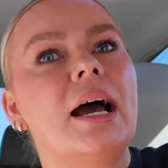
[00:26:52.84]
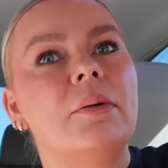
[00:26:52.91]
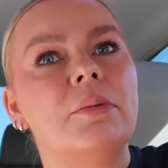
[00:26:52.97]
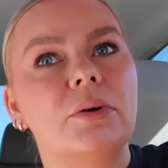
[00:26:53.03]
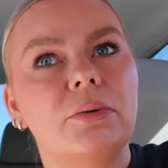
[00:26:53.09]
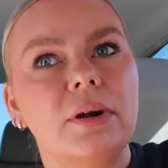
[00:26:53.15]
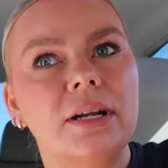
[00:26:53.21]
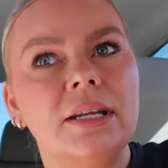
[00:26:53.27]
I'm
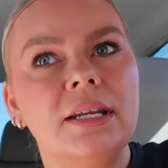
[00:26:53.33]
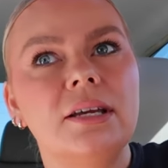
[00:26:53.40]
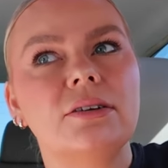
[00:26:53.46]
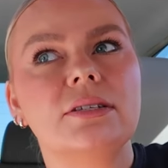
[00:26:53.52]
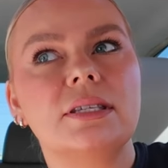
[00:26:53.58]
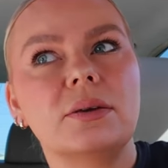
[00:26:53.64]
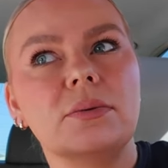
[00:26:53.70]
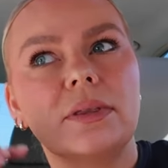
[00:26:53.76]
going to run in
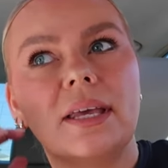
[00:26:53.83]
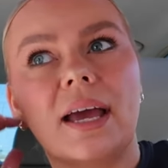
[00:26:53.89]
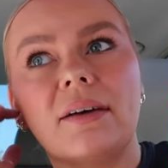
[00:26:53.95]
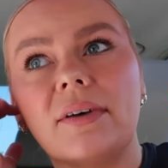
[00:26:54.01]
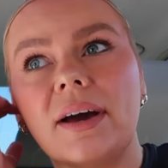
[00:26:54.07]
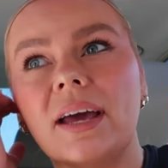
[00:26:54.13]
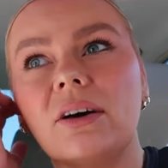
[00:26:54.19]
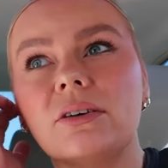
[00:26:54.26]
here, see what they
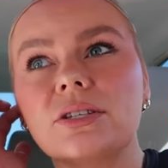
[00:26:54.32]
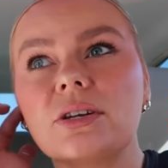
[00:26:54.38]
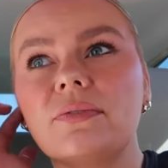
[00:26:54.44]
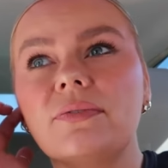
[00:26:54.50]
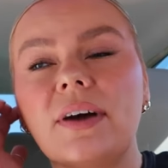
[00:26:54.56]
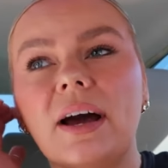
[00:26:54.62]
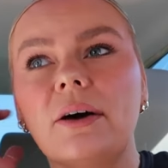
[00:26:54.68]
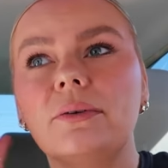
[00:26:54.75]
have. I
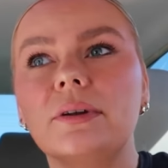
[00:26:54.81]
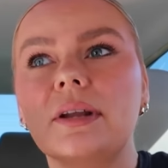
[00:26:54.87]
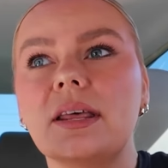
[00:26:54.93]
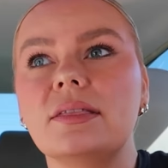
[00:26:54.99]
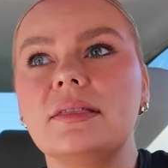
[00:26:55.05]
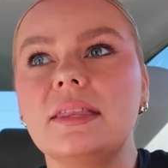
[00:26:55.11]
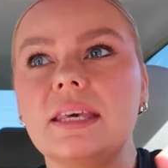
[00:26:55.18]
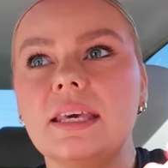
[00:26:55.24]
also
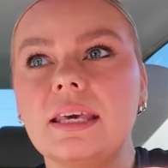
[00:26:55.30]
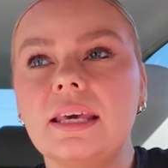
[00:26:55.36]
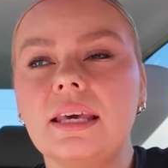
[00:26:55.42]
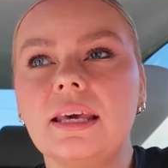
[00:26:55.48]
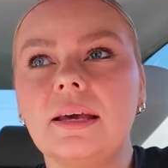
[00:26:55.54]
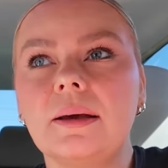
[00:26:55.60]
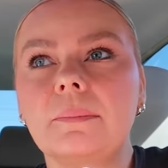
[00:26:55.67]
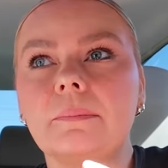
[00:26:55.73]
found
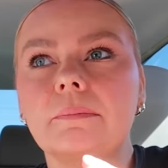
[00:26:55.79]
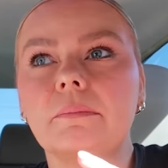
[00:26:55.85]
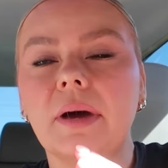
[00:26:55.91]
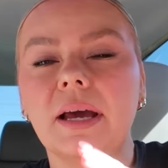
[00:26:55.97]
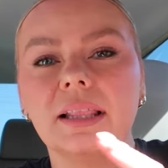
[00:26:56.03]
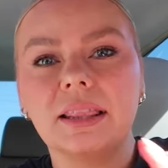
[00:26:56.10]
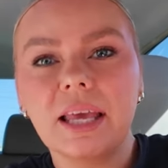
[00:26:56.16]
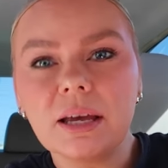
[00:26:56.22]

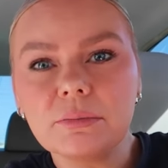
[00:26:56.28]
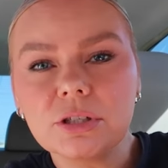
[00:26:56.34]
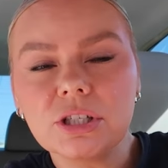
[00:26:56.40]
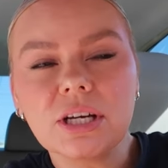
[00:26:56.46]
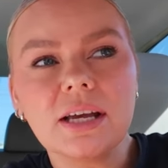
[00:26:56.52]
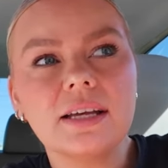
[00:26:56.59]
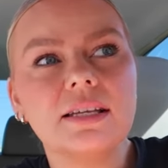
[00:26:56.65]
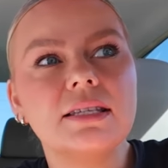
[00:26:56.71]
my
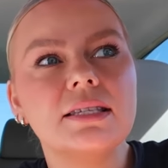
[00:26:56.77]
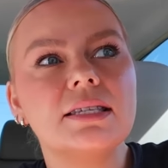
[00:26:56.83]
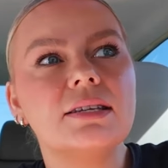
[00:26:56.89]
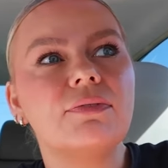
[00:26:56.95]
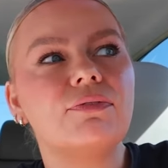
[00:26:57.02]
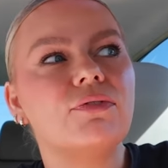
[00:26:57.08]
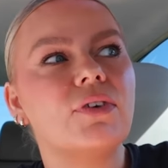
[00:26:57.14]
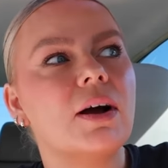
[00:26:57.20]

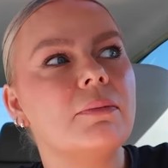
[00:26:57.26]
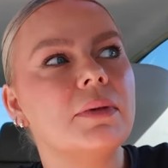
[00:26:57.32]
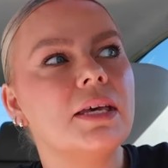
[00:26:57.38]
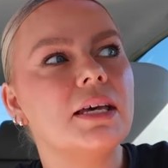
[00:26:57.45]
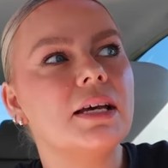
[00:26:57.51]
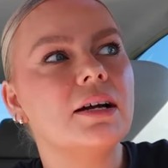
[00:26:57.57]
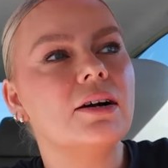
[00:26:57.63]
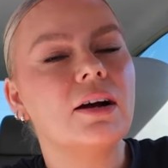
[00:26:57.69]
lampshades from
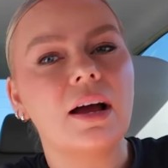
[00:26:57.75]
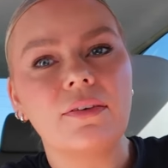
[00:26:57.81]
here.